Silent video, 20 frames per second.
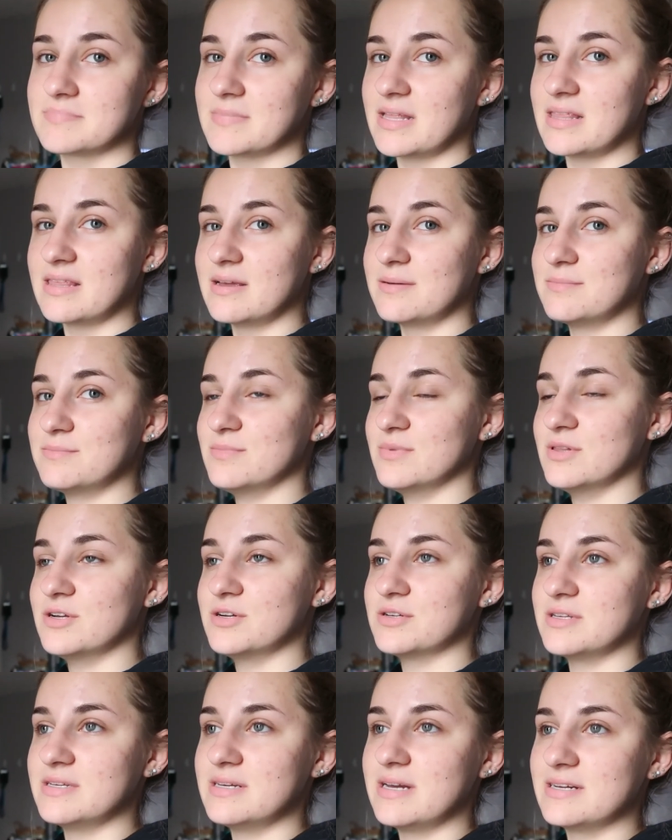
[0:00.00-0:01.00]
I think I'm
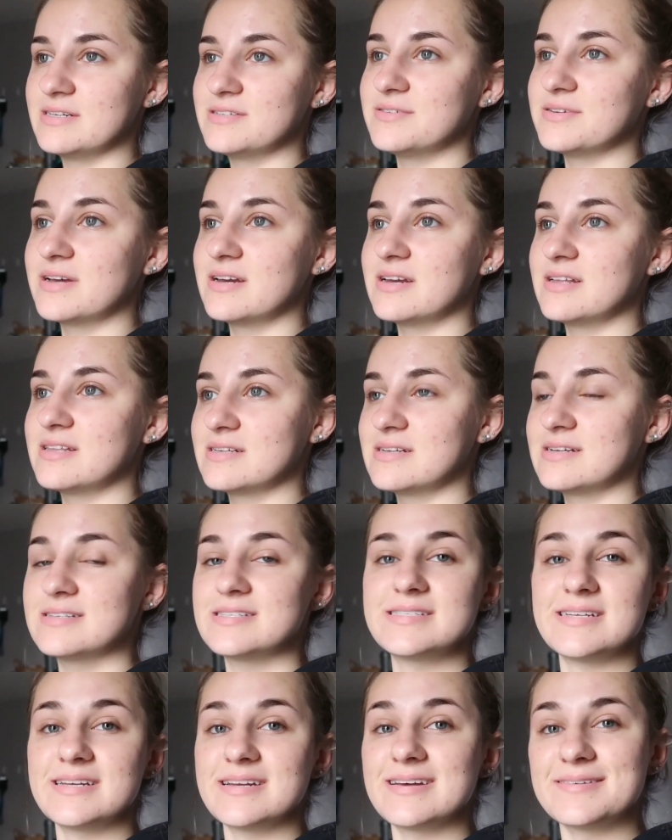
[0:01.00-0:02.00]
literally not doing anything
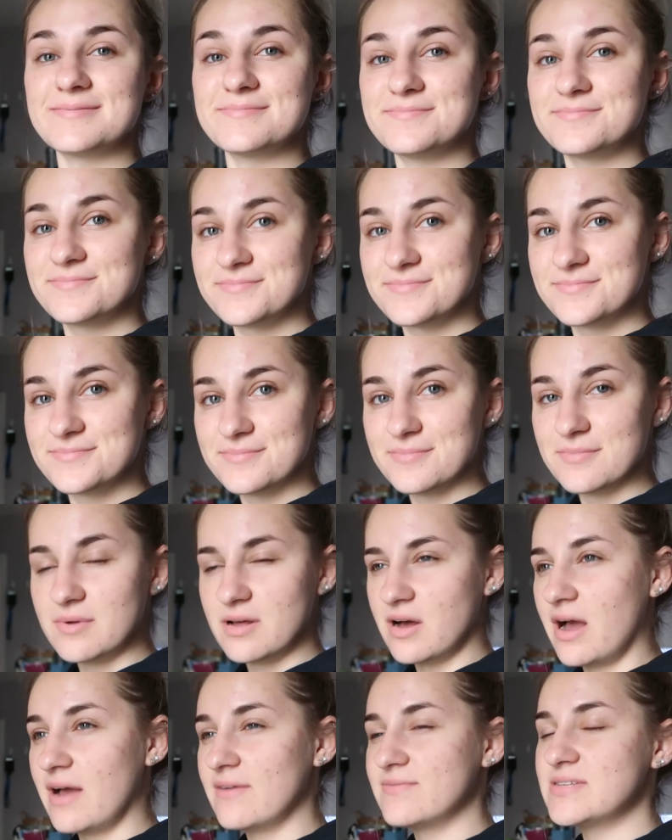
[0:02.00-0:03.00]
else today.
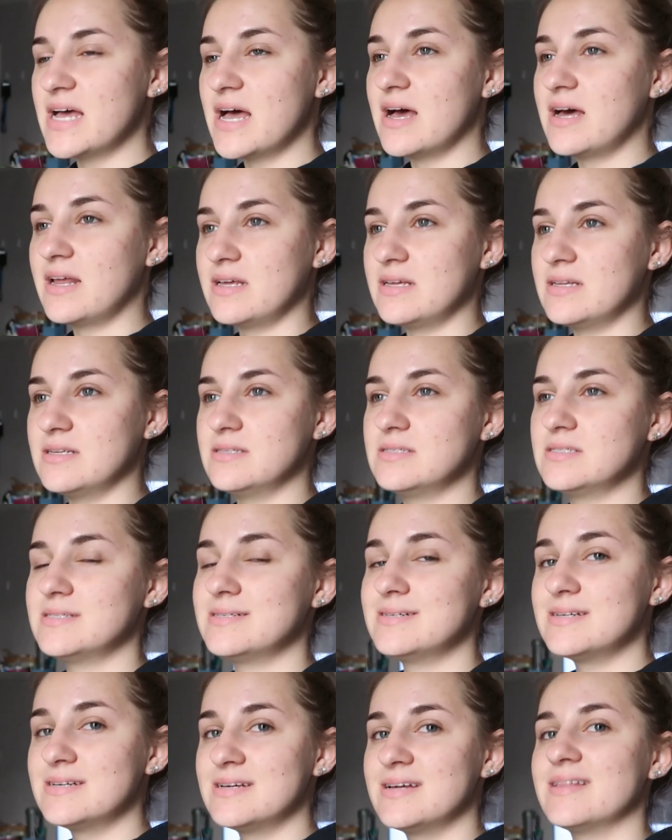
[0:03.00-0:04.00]
Oh, I have to edit.
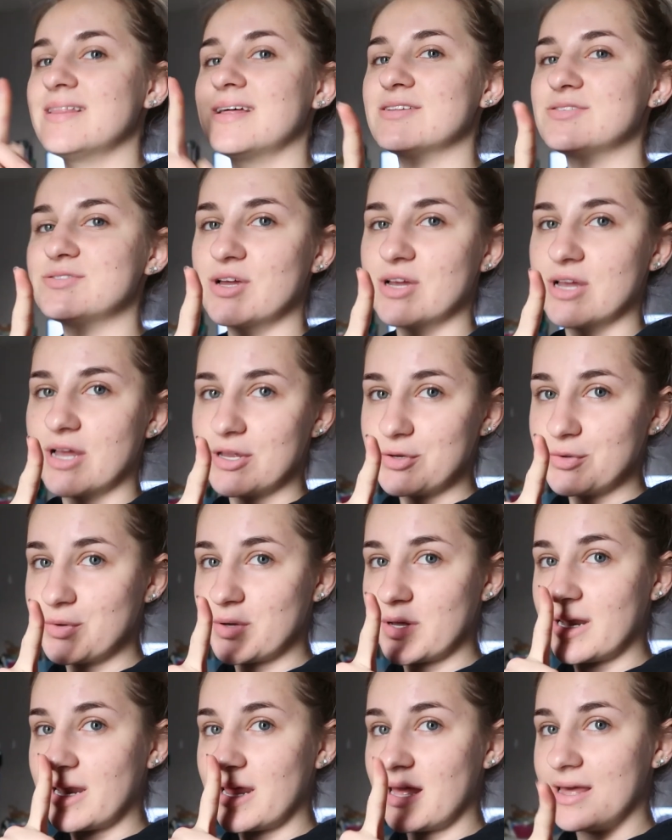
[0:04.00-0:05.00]
That's what I gotta do. I
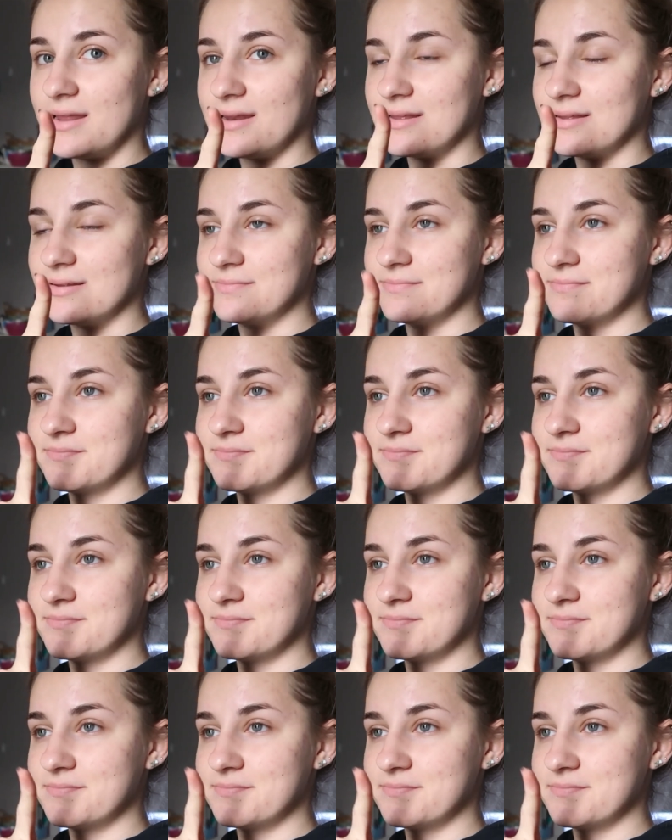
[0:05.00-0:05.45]
gotta edit.